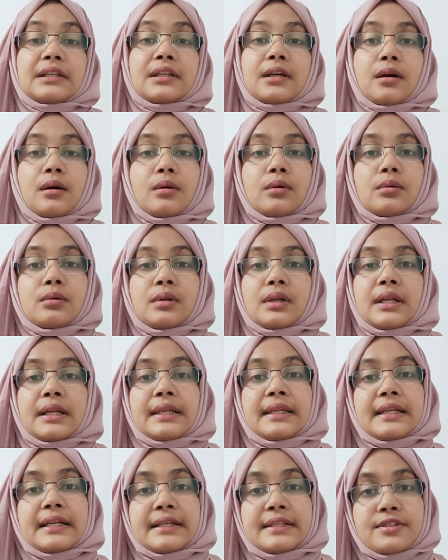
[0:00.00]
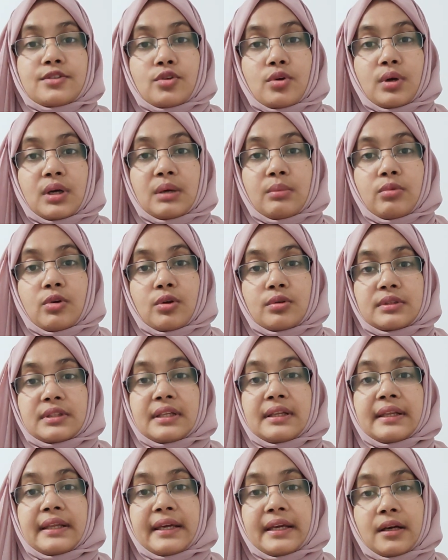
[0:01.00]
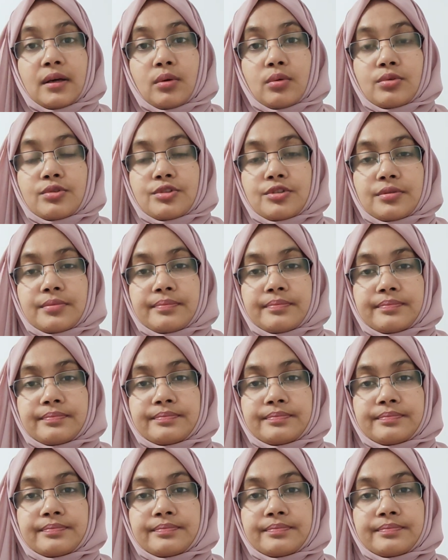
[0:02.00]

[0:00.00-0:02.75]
Now let's talk about the layout.